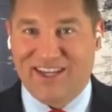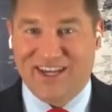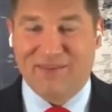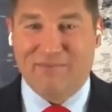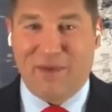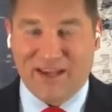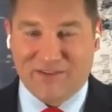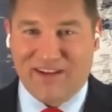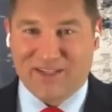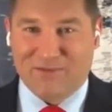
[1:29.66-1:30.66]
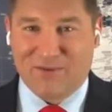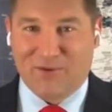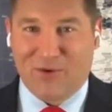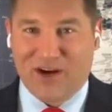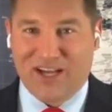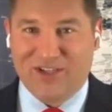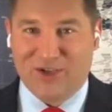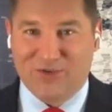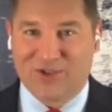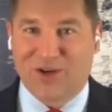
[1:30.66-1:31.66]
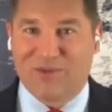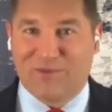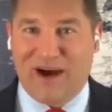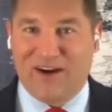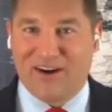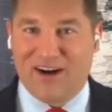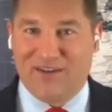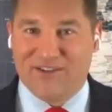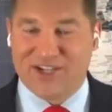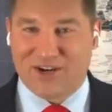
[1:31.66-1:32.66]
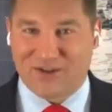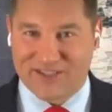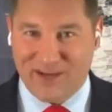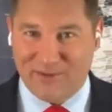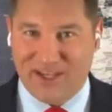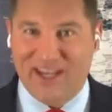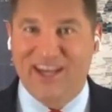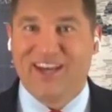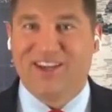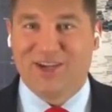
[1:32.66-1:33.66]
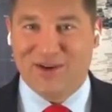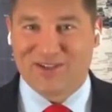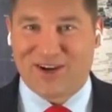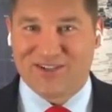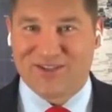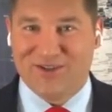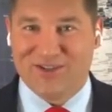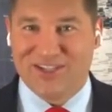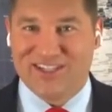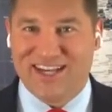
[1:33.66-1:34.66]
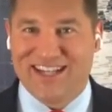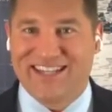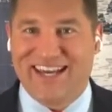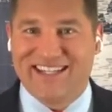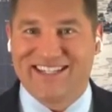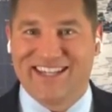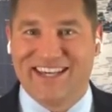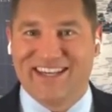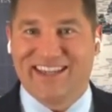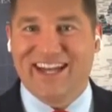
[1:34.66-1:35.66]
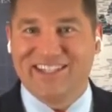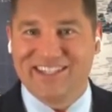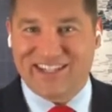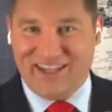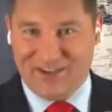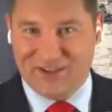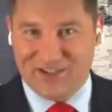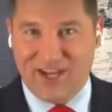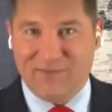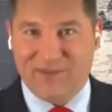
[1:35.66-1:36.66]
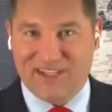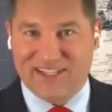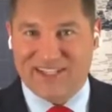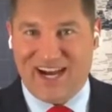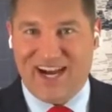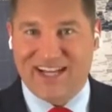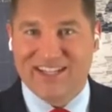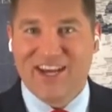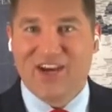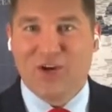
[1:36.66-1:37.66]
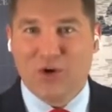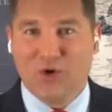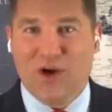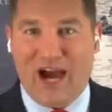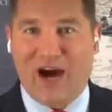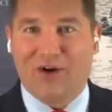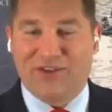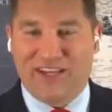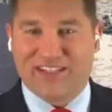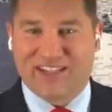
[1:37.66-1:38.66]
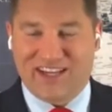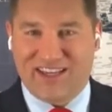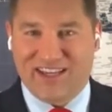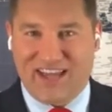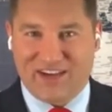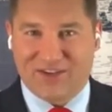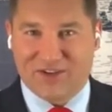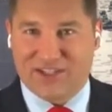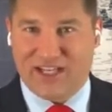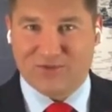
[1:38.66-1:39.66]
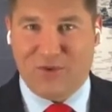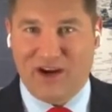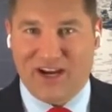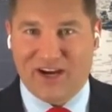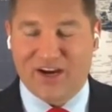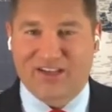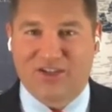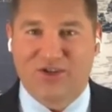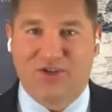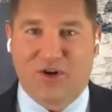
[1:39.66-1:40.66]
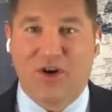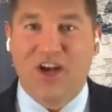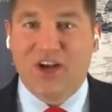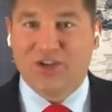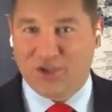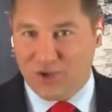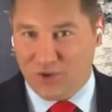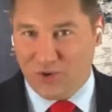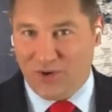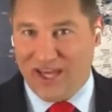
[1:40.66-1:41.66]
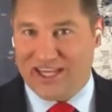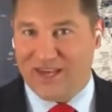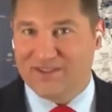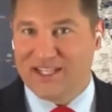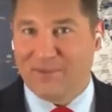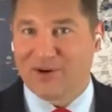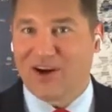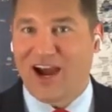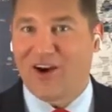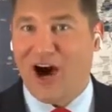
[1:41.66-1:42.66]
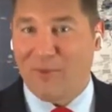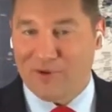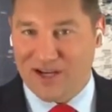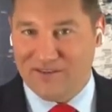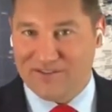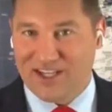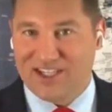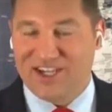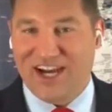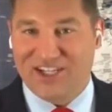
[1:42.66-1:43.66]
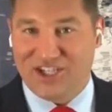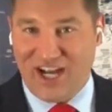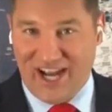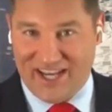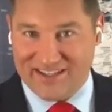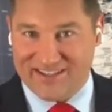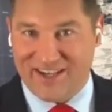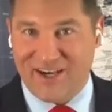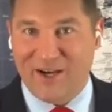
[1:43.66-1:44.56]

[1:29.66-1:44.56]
the Pennsylvania Supreme Court has usurped the power of the General Assembly. The U.S. Constitution says it's the legislators that decide how they select the electors. That's one, unconstitutional. Two, it gives Democrat operatives a chance